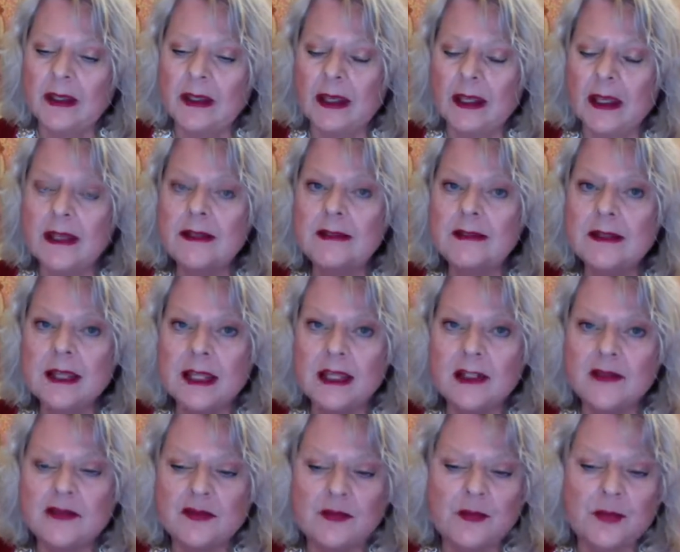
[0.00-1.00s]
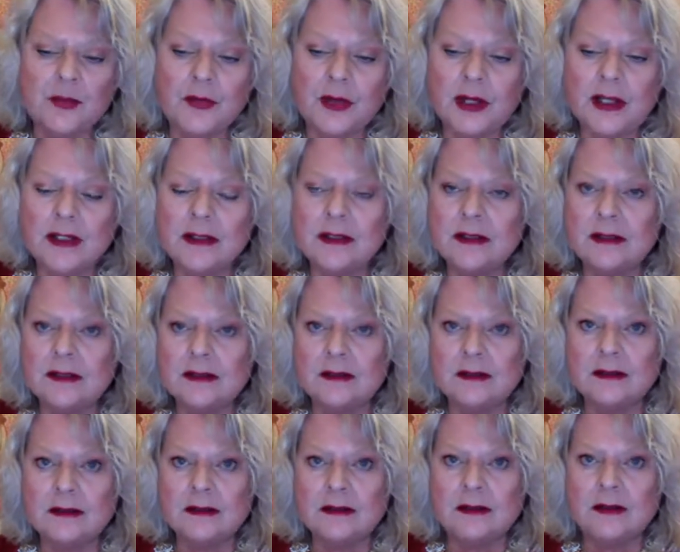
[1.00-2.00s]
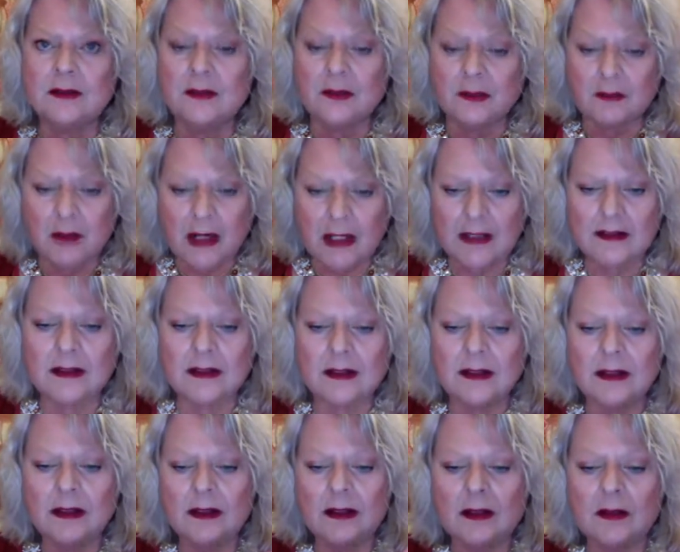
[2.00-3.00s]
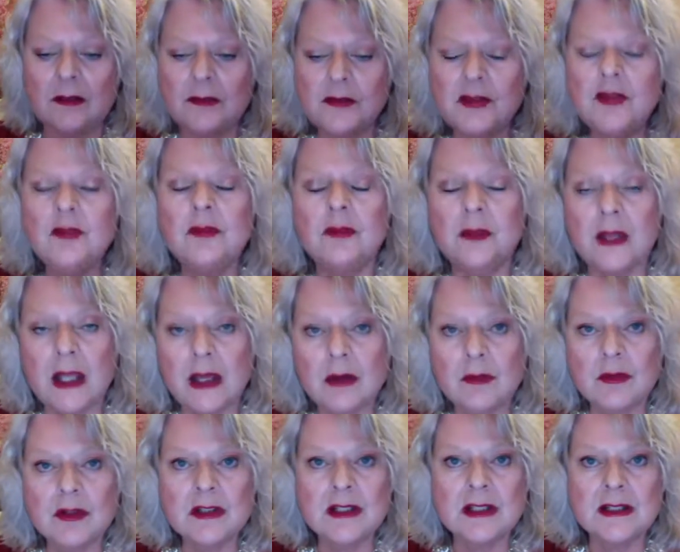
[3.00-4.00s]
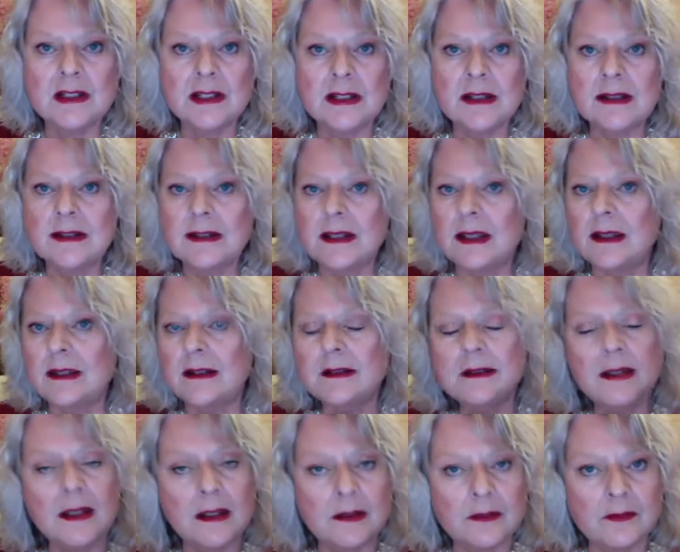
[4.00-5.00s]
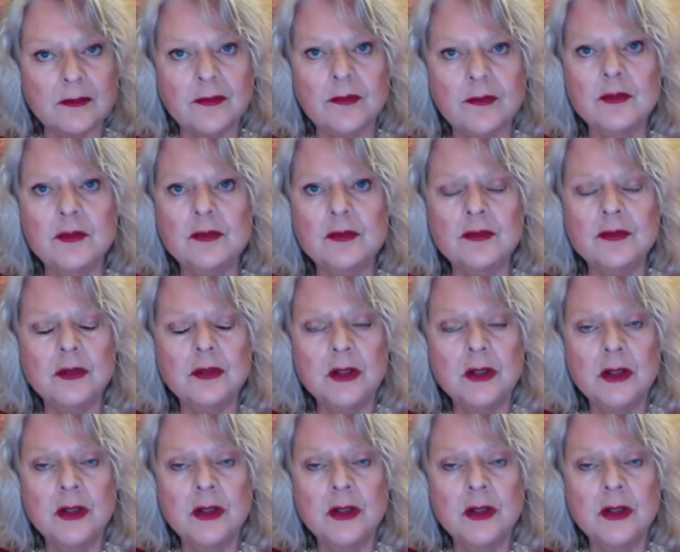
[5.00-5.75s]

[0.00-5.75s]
as nature brings a variety of new flowers, as I said, and food